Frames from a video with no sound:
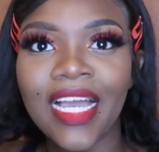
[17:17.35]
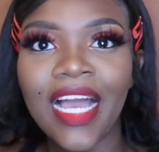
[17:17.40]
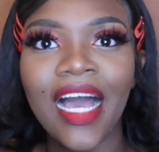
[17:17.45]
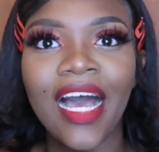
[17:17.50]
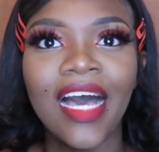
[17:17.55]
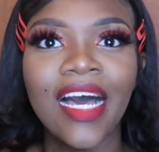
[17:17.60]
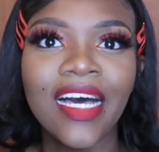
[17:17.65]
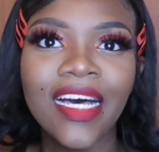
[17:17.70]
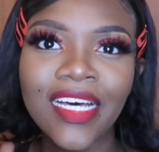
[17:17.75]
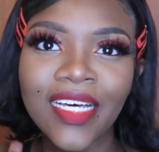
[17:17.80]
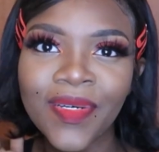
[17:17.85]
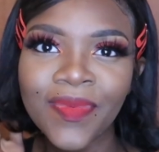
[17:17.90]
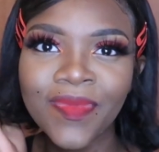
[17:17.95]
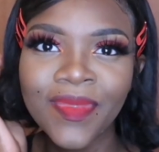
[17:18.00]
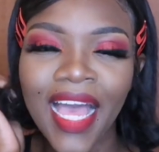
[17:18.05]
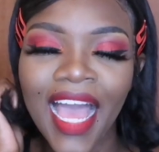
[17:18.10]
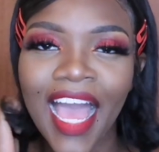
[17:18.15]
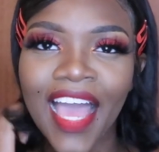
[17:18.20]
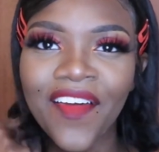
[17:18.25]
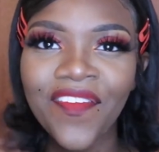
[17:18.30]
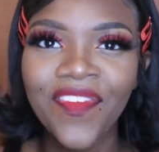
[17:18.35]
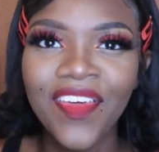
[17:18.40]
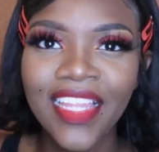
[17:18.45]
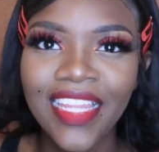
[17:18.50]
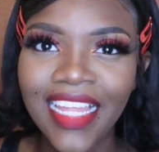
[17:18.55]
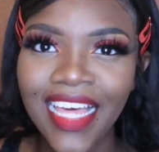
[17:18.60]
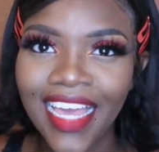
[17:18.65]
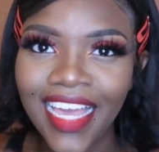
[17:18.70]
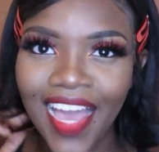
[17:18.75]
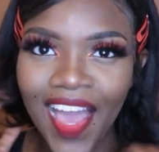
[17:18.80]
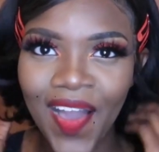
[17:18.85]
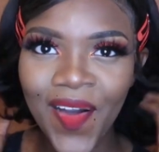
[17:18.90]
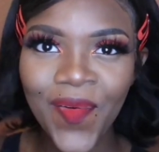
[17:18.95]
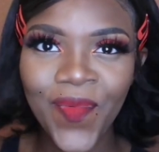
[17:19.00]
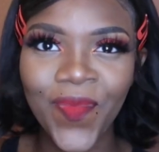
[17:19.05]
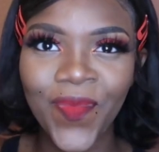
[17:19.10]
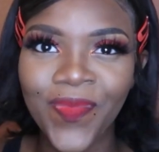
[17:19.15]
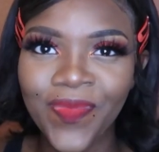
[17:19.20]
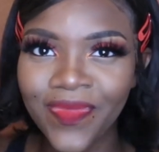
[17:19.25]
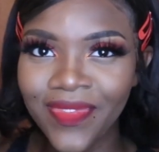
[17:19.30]
I feel like I don't
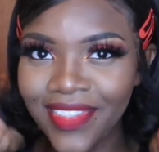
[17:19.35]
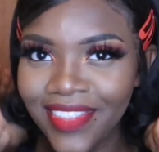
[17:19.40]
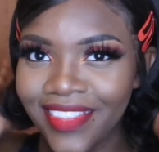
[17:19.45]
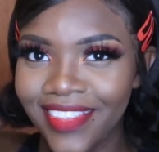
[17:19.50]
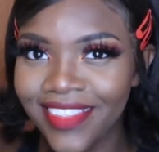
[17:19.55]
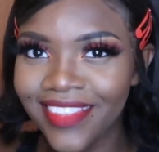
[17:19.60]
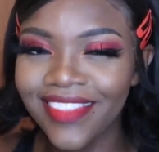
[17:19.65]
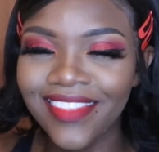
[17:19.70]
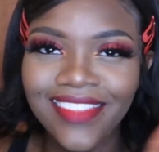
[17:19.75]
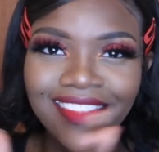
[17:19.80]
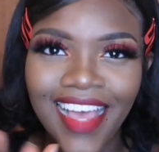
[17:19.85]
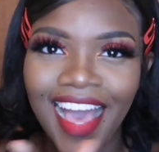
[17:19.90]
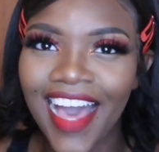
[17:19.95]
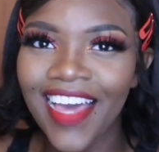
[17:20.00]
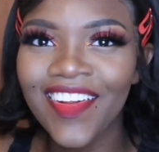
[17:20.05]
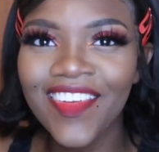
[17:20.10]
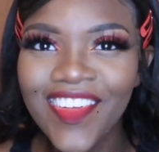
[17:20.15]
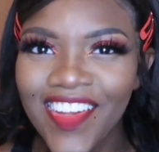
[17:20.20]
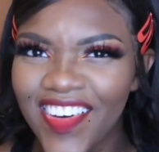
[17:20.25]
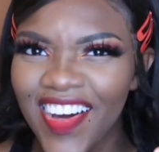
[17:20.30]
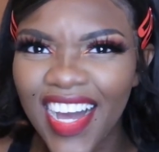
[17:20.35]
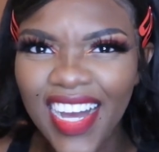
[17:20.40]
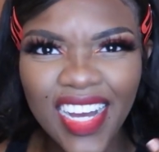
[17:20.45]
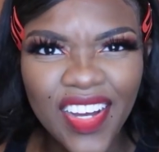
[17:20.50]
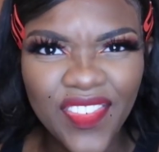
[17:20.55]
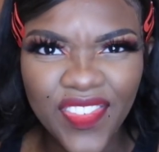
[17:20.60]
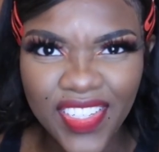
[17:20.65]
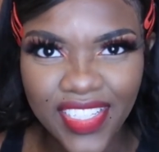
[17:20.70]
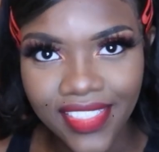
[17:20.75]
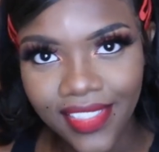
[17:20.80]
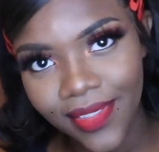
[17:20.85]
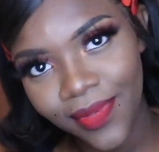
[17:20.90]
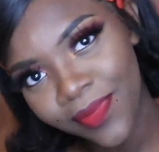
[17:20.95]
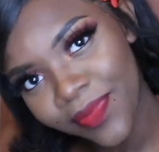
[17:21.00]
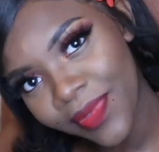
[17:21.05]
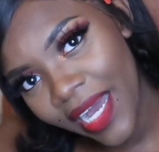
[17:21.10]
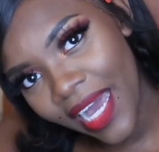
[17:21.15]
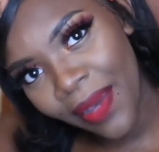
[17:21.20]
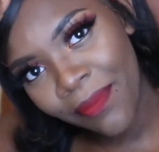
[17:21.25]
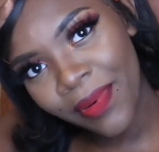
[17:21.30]
know how I feel,
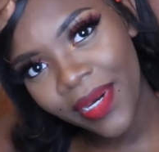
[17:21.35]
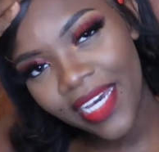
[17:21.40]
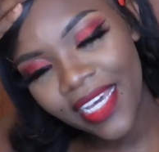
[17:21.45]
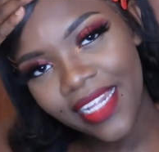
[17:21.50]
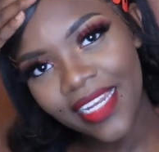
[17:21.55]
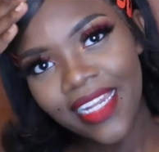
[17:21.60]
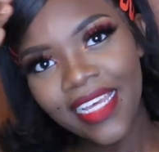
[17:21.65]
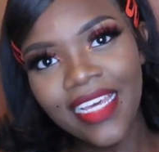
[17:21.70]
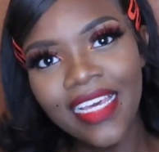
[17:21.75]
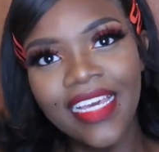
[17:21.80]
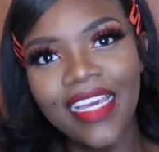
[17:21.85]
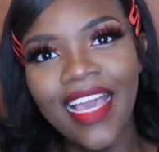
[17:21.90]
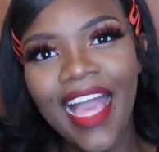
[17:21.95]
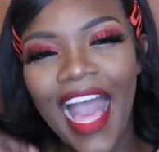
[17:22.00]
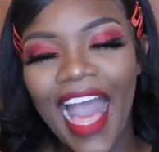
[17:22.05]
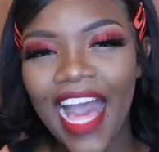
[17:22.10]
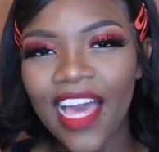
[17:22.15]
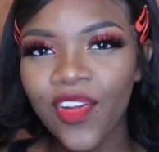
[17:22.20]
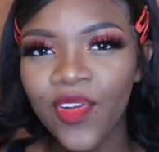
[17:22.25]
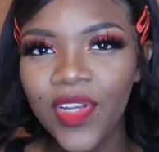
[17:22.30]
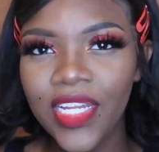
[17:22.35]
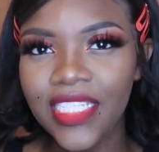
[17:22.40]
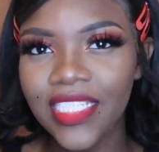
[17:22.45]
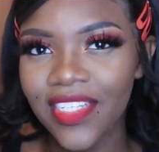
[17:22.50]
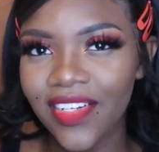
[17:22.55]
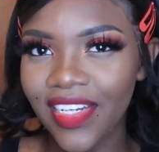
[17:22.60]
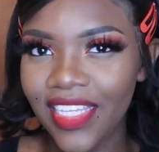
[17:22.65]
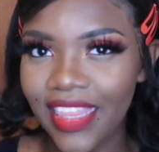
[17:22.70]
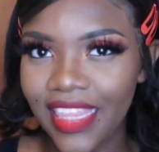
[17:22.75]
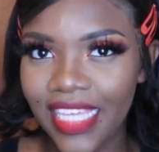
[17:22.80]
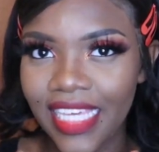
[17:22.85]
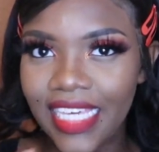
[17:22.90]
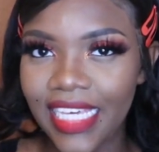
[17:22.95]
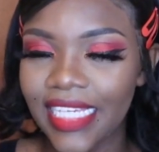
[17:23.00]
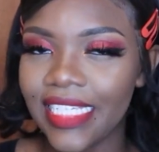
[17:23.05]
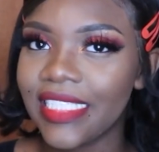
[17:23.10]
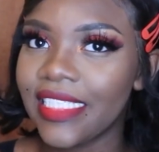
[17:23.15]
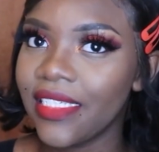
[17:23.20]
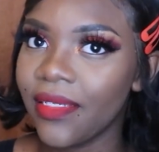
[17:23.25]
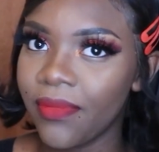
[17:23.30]
but I don't necessarily think
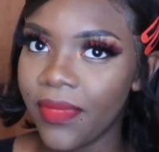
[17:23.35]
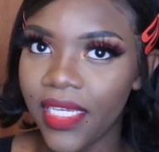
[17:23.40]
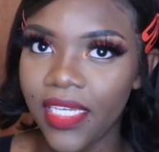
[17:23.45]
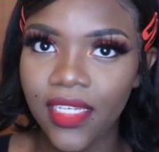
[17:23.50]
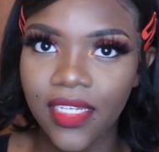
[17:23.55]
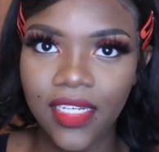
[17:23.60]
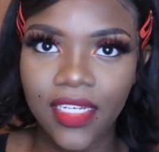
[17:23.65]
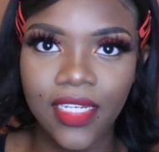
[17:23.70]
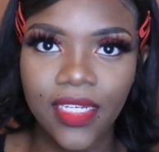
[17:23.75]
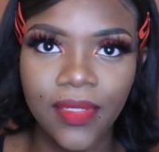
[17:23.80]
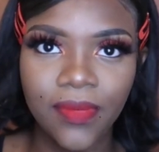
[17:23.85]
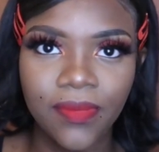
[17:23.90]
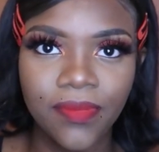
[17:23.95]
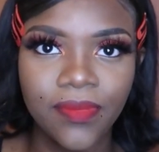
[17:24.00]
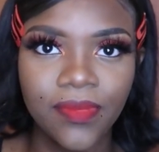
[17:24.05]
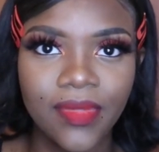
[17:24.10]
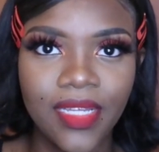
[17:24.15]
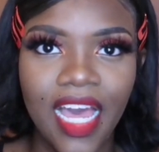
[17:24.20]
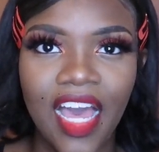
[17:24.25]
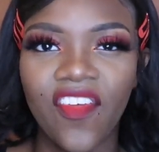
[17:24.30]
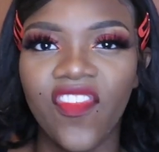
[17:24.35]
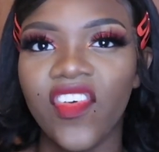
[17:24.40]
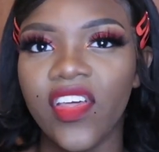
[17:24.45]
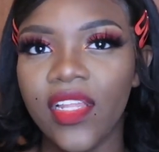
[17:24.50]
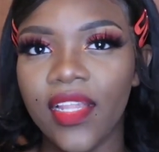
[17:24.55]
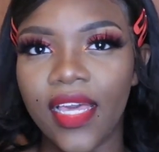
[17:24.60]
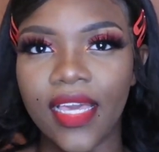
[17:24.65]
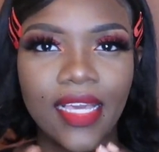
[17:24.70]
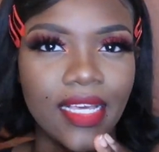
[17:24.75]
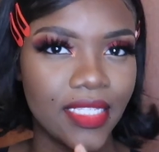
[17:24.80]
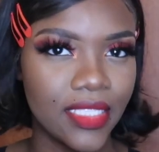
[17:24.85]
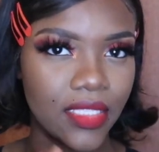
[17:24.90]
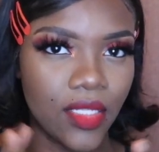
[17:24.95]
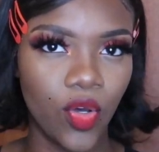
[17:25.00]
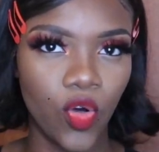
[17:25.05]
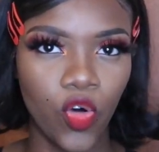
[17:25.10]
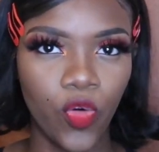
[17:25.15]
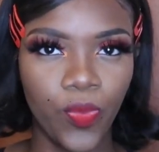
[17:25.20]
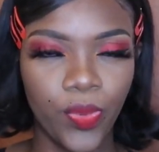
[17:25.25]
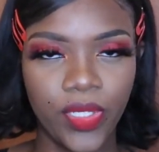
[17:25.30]
it's the makeup. I feel like it's the
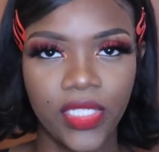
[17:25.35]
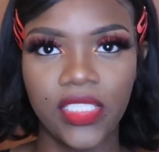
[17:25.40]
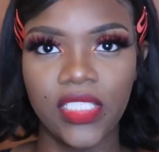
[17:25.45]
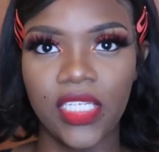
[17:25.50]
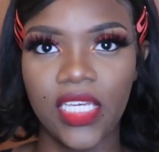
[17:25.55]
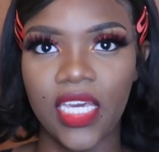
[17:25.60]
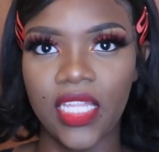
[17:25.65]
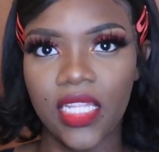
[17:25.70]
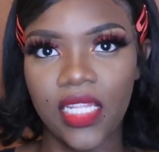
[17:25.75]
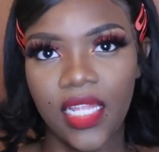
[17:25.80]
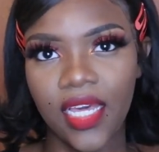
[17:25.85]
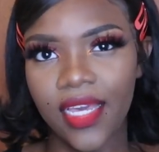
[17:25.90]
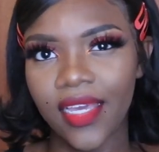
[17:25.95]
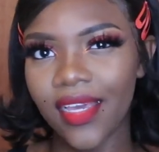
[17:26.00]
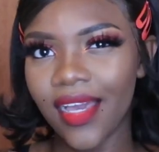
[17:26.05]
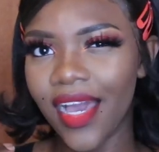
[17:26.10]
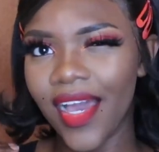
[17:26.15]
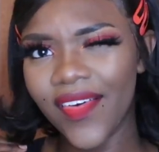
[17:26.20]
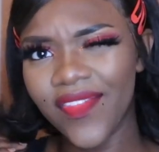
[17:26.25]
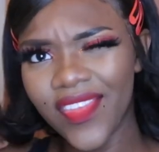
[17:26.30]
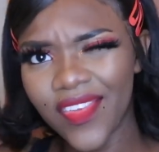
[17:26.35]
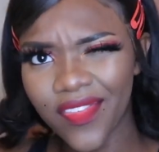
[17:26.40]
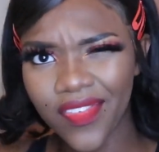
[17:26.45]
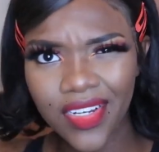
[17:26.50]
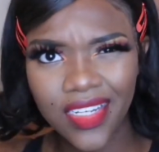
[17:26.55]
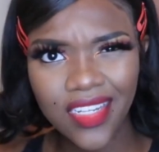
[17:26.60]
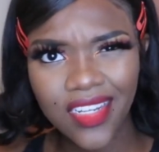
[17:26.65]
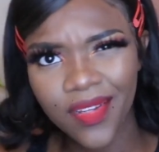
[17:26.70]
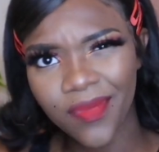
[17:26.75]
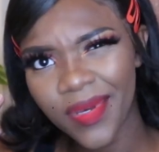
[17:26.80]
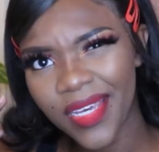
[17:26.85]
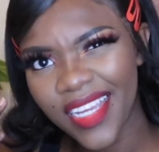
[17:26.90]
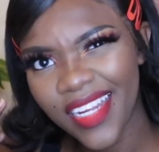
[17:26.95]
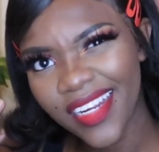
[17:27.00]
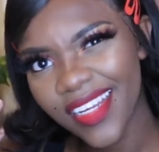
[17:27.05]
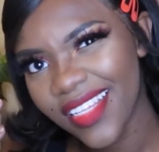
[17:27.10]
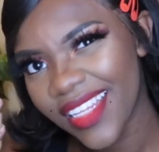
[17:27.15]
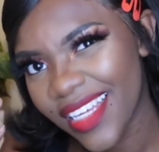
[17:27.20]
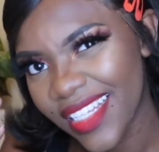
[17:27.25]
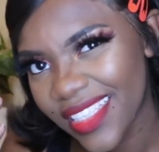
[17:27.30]
whole put together. Like, I've never really done my
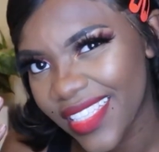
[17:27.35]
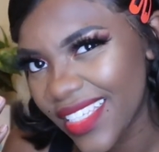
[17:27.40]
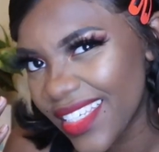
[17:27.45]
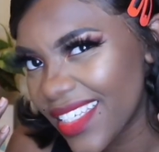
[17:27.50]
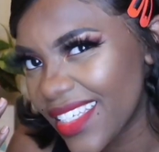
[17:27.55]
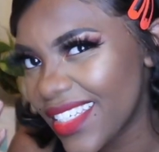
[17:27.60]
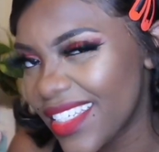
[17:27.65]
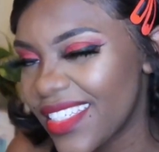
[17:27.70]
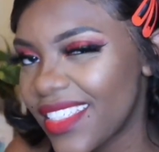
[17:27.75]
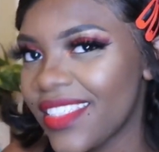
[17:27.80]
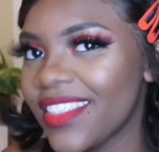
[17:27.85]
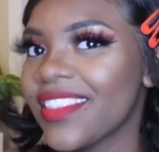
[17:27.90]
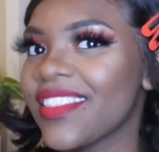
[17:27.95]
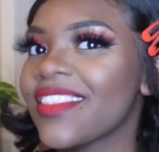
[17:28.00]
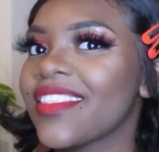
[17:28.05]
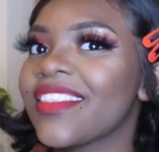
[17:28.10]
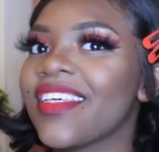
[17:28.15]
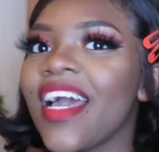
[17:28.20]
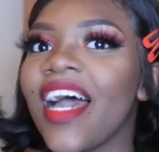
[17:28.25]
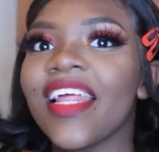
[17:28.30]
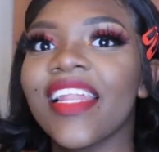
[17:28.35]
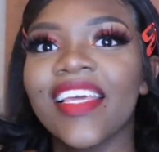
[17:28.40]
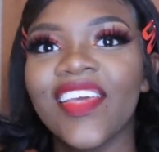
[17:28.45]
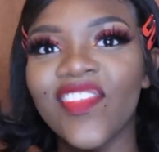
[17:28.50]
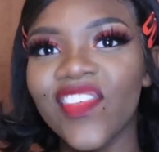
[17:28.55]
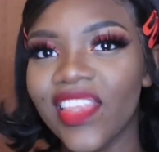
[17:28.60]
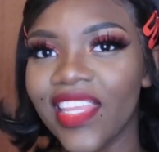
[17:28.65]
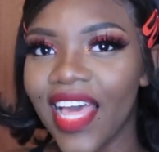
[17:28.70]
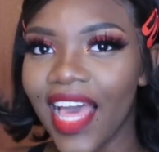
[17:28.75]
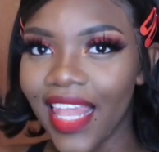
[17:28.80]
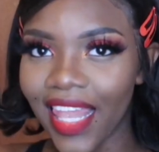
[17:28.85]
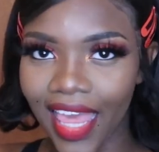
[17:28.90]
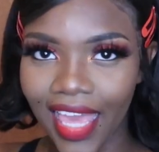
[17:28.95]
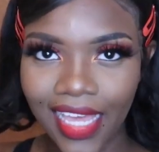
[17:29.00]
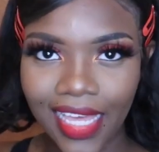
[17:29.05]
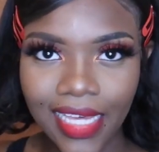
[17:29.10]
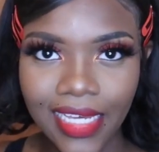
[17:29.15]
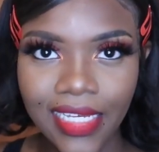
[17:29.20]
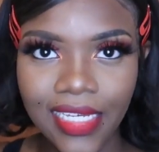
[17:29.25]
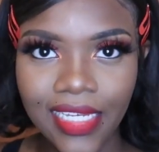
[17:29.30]
hair like this, kind of giving that like